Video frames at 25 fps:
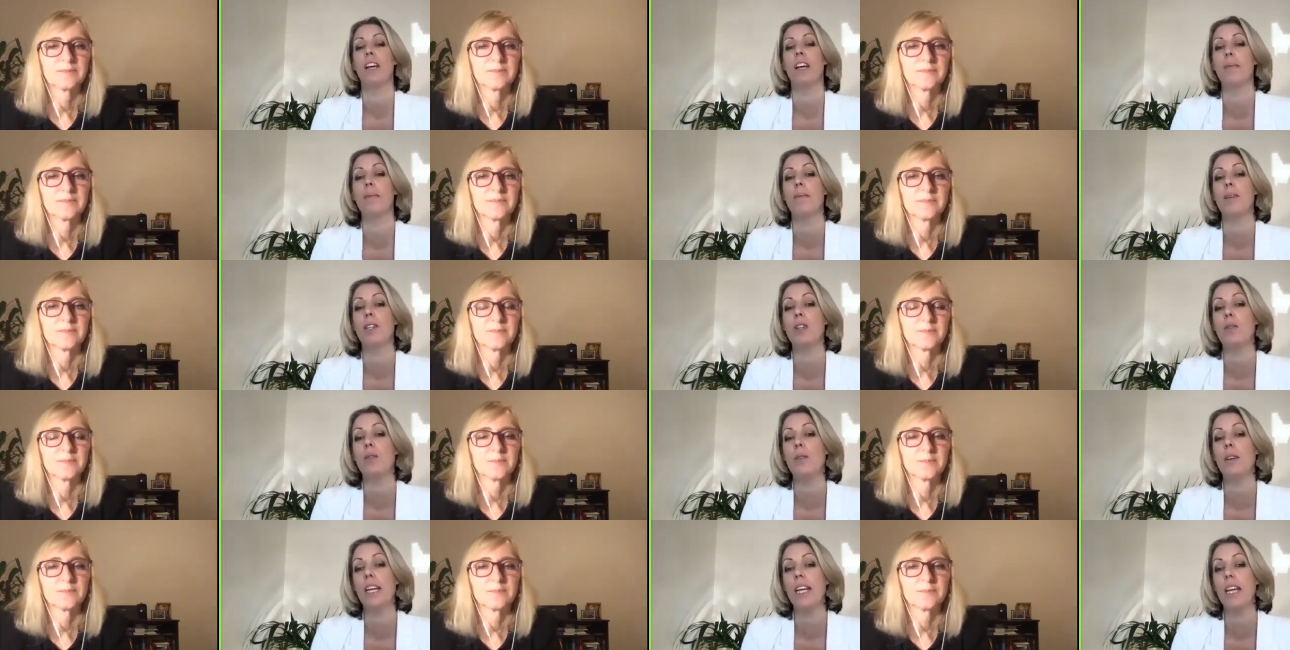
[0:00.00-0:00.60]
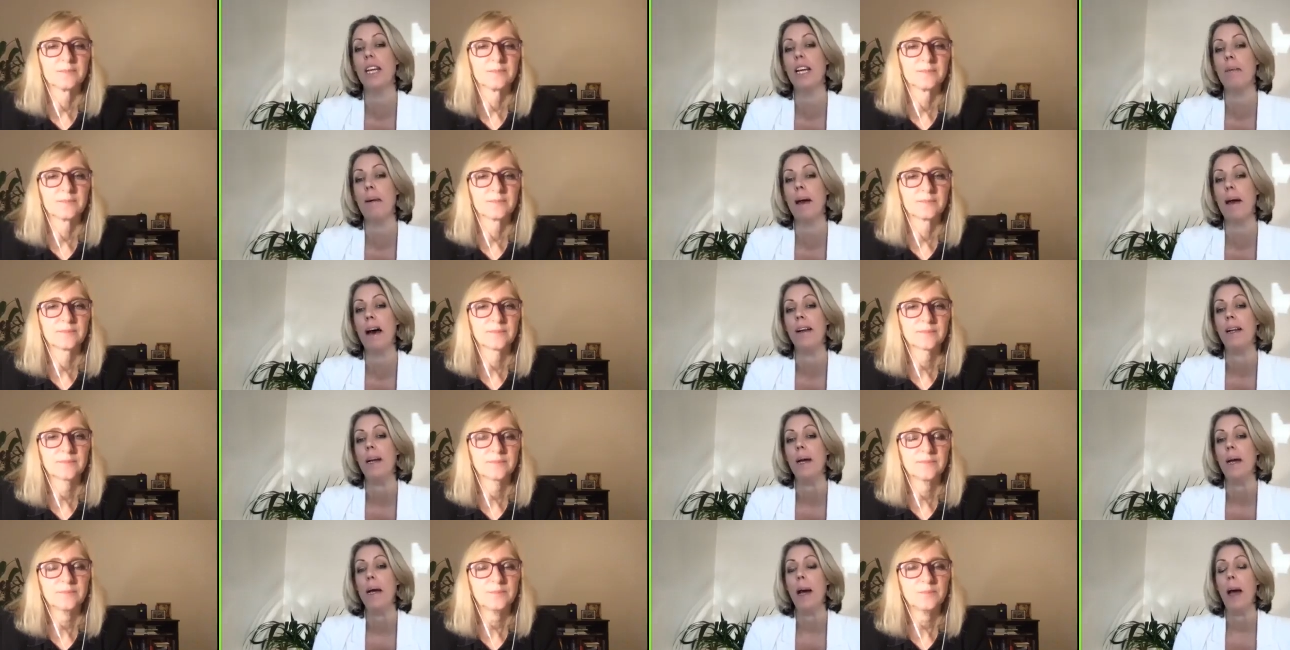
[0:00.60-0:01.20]
Speaker 1: We're going to be talking
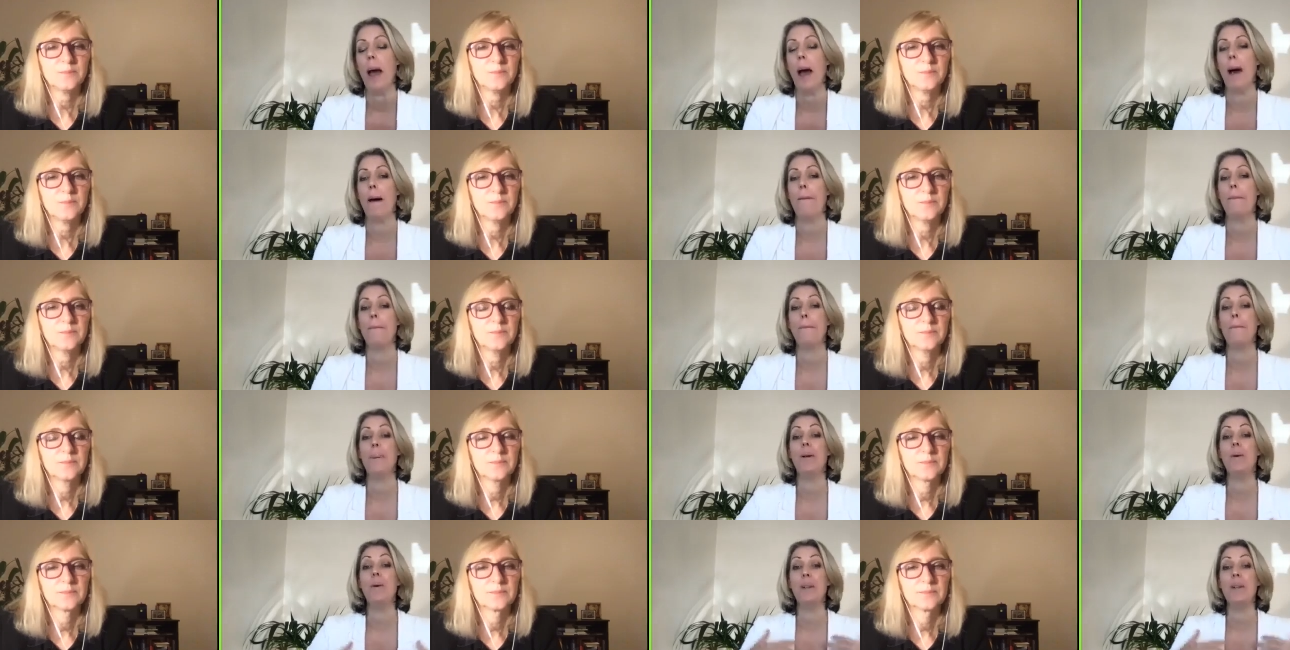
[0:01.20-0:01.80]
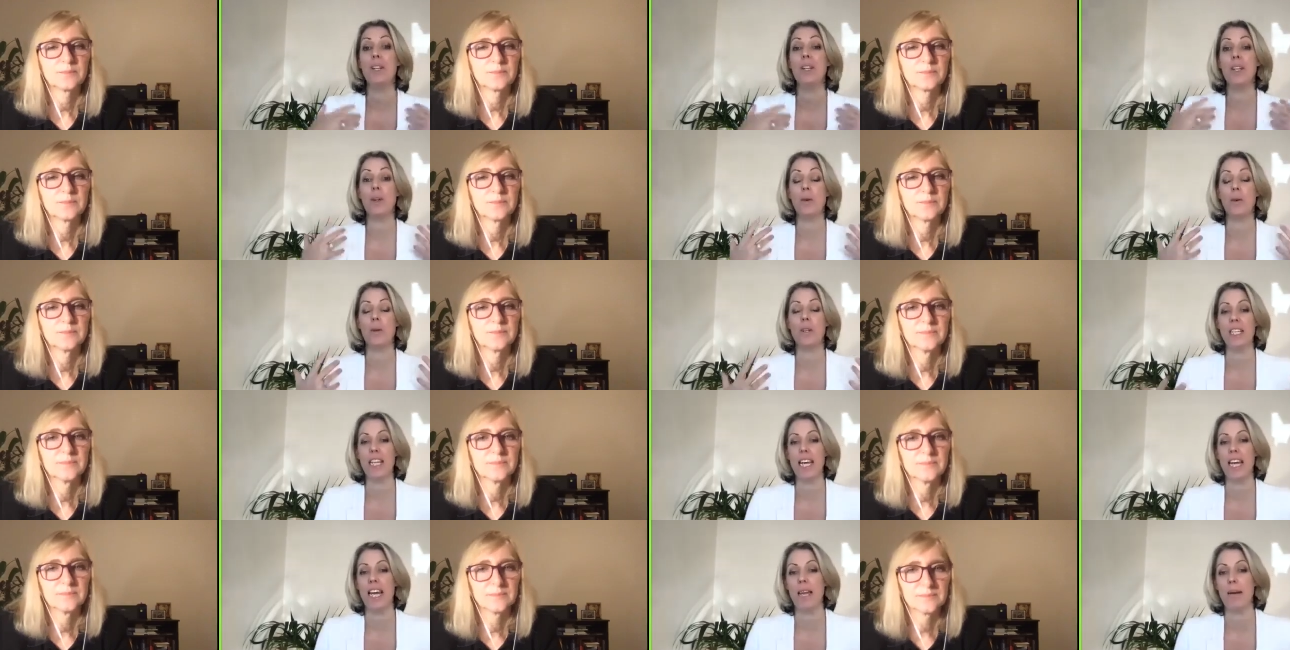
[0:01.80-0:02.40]
about um, building
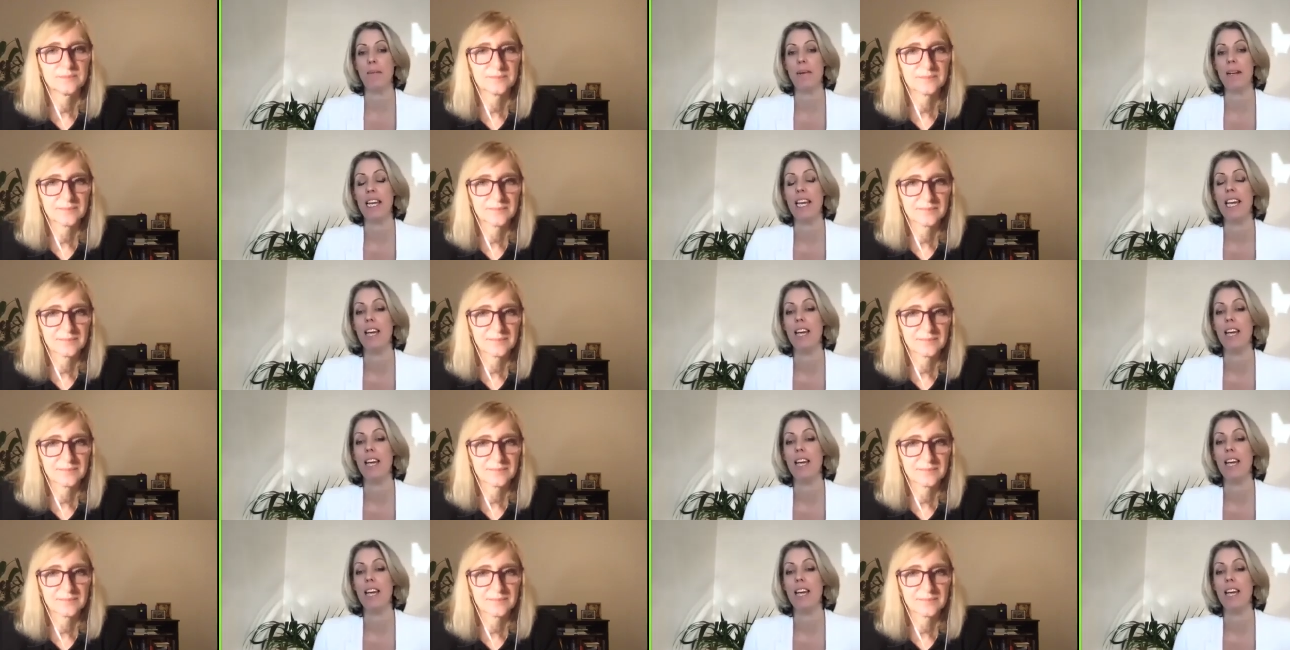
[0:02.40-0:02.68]
your team.